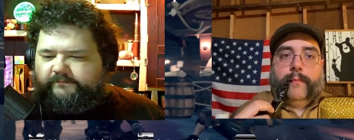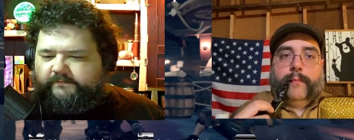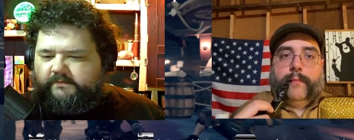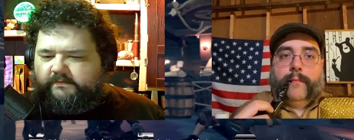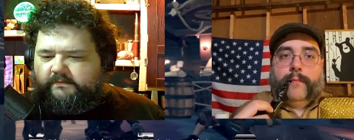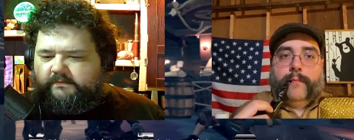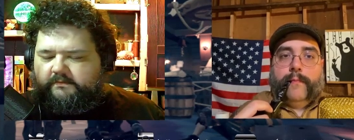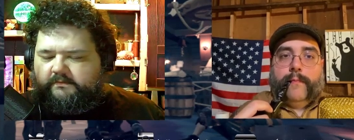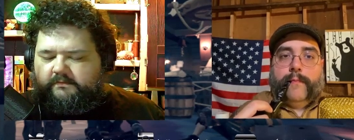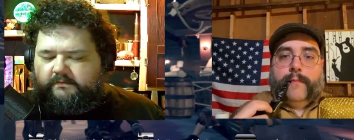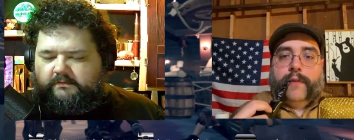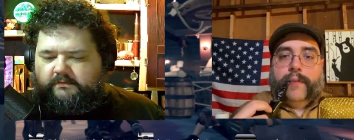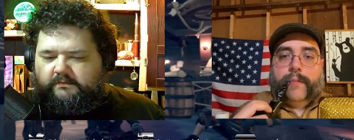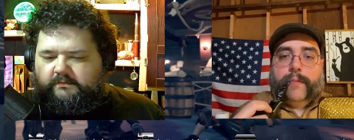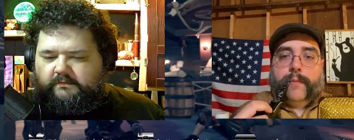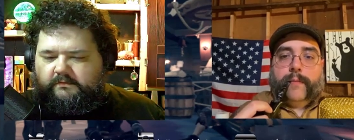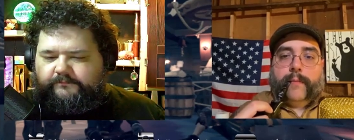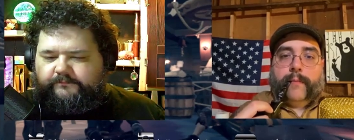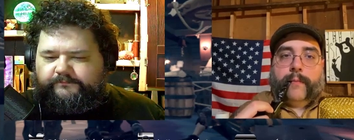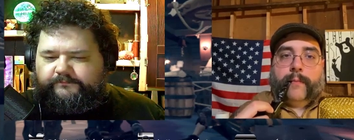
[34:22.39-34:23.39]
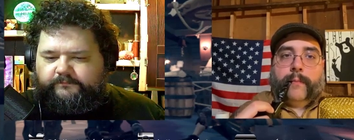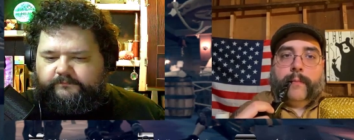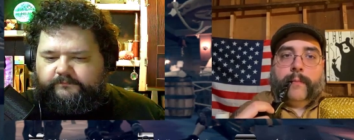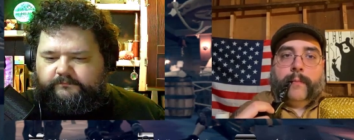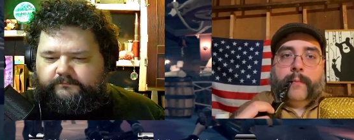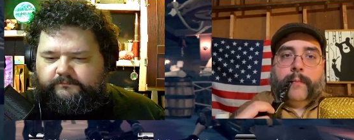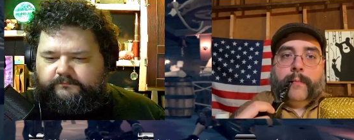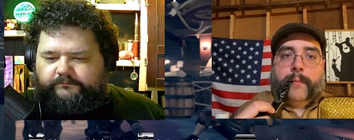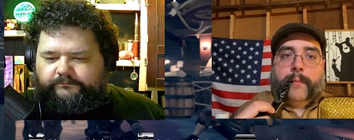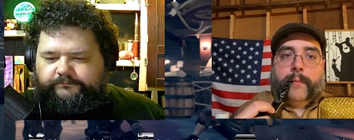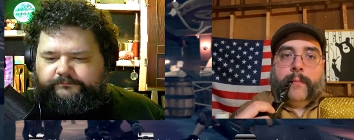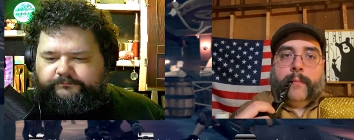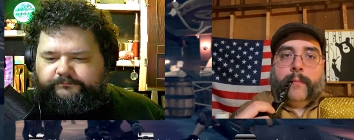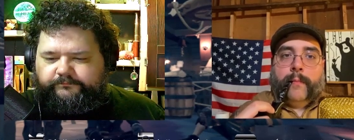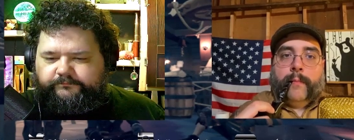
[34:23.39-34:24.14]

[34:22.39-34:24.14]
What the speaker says: No one is speaking in this clip.